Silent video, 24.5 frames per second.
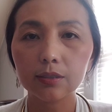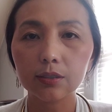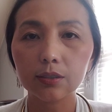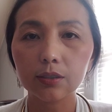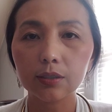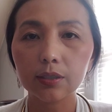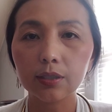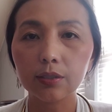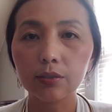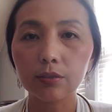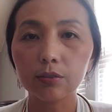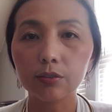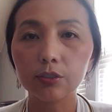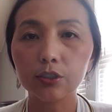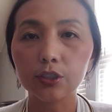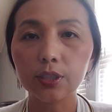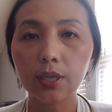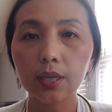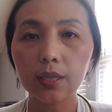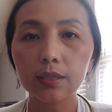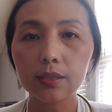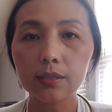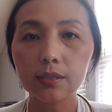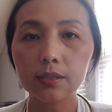either
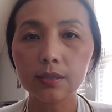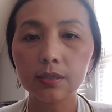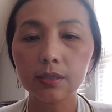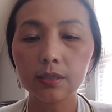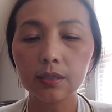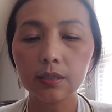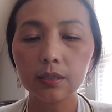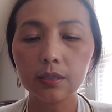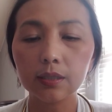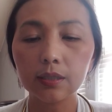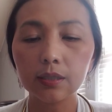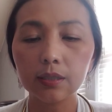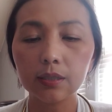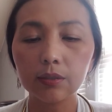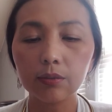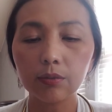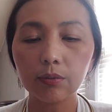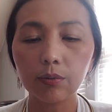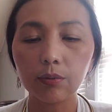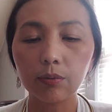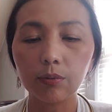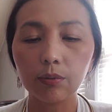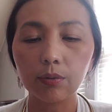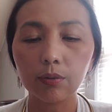jealousy
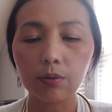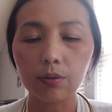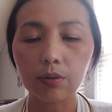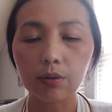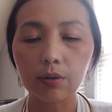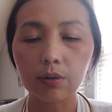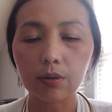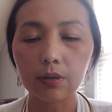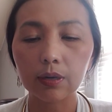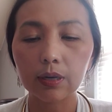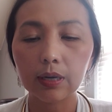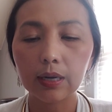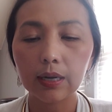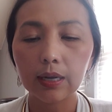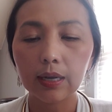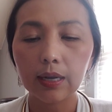or